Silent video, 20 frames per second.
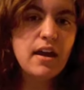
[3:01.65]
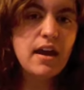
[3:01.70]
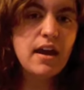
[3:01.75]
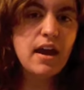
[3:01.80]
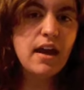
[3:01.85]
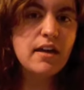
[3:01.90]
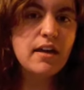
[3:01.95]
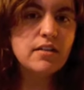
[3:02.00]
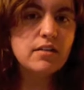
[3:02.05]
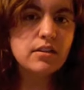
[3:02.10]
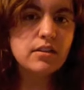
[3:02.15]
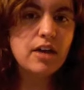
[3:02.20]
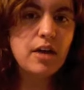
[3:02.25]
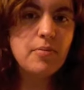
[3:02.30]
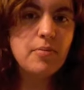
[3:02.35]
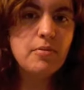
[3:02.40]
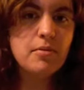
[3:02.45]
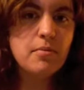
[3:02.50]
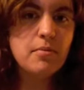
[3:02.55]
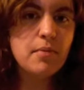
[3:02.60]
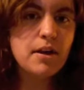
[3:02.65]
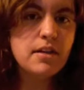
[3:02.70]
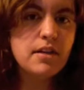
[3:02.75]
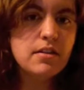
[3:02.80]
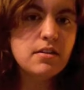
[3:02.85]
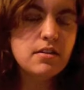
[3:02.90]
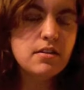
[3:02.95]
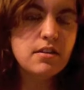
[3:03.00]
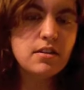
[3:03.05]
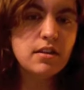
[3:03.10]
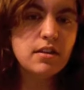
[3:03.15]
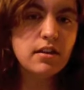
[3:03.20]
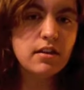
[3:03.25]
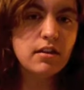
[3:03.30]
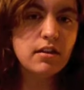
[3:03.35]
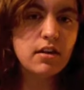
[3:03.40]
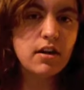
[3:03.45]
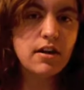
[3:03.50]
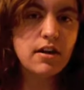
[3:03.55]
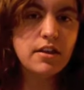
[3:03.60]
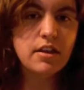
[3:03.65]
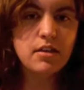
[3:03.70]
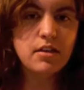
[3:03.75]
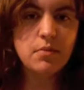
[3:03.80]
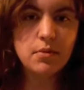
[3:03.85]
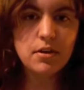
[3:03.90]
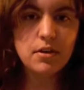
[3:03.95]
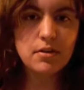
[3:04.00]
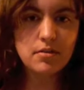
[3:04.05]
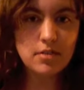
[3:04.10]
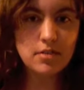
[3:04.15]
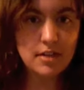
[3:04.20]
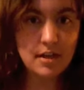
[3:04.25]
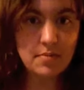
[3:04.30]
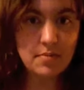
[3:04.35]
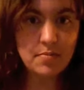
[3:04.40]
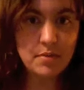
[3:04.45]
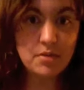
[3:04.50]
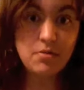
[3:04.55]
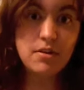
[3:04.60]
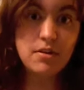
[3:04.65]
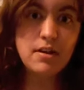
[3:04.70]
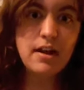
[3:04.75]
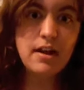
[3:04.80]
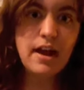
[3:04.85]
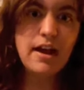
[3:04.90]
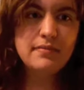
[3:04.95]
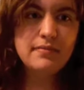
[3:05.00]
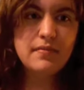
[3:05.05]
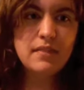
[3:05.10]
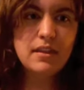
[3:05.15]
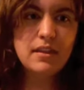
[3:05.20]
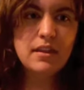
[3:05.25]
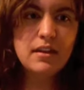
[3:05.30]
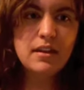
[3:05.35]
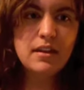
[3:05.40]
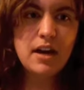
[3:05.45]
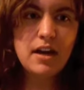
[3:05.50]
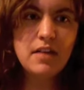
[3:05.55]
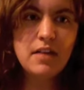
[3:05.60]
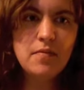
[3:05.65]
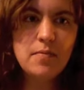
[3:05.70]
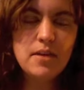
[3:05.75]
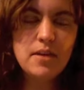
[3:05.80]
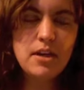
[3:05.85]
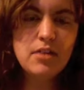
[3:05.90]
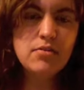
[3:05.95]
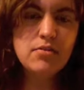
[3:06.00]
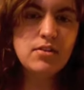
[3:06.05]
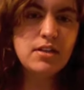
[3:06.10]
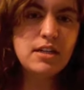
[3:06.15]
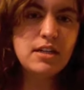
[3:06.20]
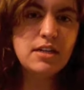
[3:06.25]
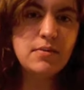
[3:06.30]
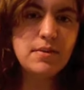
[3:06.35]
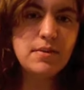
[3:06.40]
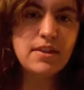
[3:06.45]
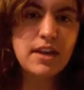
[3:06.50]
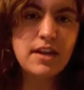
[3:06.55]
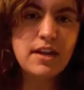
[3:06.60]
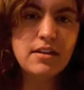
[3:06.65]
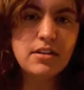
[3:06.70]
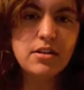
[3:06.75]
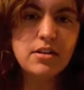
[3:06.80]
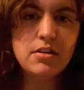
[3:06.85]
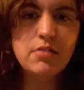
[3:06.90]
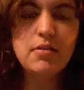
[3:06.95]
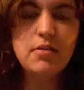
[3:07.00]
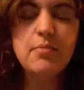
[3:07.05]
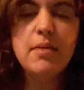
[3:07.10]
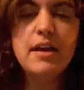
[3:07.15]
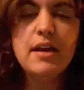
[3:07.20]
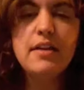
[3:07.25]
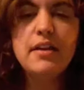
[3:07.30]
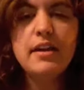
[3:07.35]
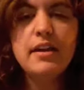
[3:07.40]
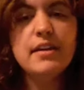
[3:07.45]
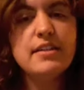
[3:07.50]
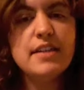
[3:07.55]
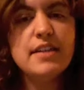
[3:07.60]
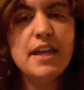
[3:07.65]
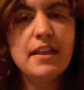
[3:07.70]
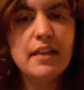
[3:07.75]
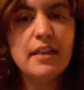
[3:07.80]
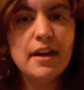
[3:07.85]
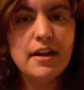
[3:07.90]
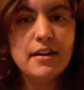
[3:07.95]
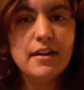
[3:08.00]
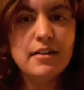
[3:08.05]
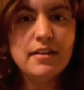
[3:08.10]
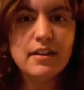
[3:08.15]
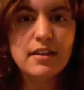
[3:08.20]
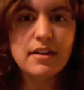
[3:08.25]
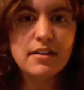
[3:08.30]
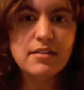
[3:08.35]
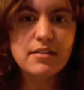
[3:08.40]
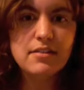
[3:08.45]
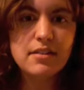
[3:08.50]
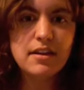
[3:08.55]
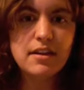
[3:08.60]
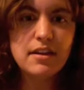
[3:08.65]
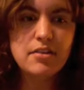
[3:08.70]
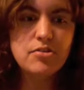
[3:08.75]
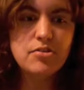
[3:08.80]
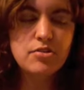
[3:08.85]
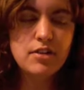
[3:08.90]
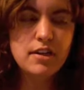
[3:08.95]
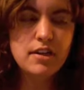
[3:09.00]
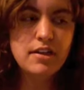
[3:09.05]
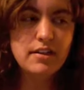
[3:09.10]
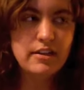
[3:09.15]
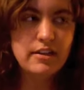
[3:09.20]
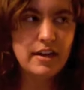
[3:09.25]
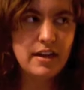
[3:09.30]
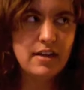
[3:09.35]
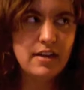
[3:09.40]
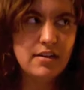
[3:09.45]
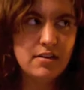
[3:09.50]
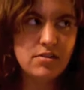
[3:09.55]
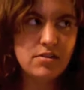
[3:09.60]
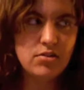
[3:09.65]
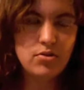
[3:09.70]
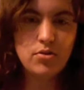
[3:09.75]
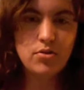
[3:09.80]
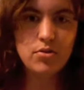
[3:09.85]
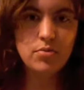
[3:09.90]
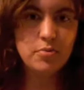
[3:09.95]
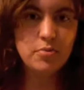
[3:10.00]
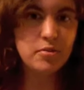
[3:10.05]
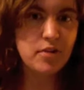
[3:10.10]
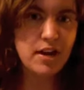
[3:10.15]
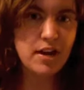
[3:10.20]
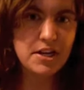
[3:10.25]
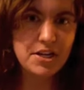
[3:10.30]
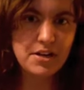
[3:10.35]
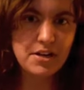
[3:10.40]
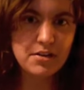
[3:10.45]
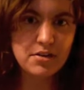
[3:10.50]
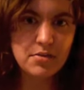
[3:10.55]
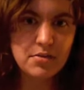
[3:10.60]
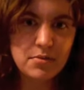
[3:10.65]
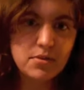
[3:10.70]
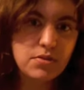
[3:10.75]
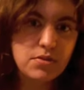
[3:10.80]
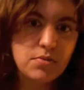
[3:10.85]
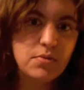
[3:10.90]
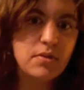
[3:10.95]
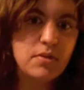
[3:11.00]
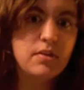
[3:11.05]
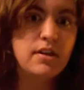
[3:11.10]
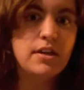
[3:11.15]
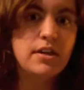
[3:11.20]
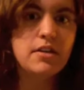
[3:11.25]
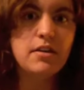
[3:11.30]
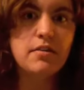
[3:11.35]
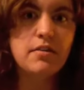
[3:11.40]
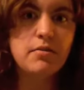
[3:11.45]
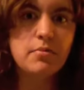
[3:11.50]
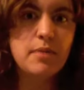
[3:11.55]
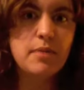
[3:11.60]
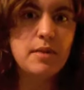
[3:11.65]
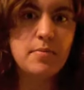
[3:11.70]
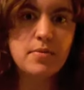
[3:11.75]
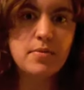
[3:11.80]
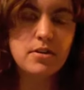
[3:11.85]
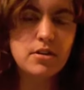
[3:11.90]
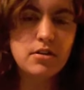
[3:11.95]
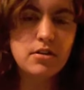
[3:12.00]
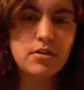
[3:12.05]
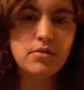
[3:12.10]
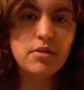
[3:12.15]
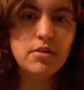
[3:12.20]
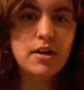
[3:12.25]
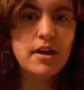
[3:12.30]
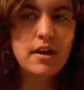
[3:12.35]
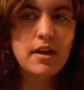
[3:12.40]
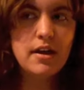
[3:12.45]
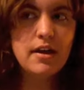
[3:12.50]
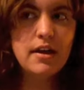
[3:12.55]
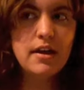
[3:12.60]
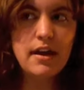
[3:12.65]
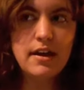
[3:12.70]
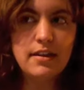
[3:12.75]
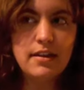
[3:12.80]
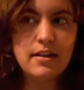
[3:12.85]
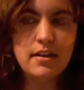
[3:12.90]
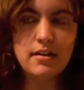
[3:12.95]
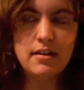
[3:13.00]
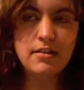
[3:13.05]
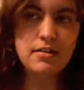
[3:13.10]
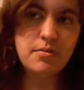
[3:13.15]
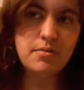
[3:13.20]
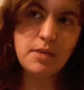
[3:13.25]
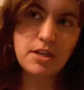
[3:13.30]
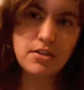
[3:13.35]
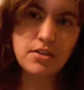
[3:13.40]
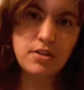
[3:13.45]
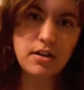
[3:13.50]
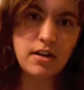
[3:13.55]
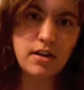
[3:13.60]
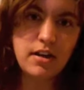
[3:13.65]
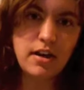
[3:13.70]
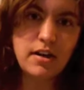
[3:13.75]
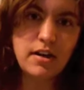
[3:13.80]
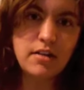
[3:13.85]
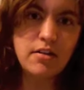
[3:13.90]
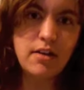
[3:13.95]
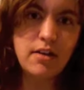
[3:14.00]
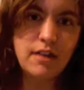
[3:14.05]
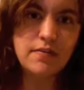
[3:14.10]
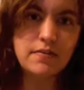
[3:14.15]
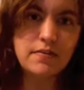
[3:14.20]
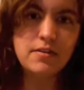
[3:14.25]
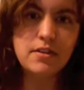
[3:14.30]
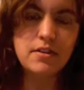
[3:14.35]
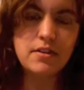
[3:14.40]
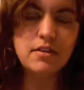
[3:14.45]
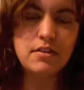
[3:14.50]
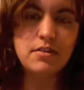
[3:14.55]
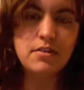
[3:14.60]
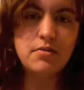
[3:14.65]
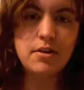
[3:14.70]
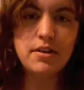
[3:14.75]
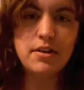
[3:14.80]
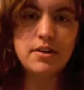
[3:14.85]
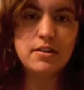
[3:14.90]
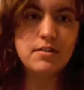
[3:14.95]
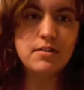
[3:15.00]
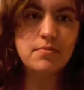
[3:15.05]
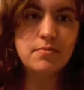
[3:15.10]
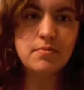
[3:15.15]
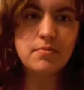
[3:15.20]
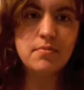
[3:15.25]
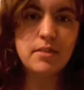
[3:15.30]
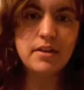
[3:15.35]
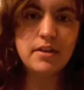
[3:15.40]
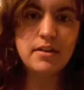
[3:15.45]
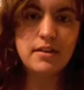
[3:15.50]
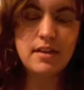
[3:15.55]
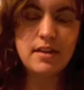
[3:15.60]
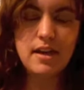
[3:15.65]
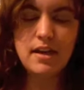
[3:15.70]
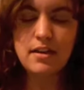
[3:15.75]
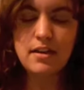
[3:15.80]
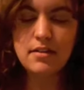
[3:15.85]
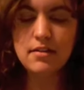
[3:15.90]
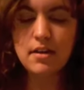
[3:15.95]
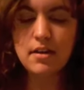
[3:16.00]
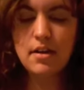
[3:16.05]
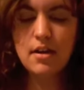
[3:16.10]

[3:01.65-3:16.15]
and it's a couple months until the con that you want to debut it at, kind of be OCD with that too and make like a deadline of things. Like treat it like a school project almost, where like you have a paper due at the end of the semester and you have to do all these million things.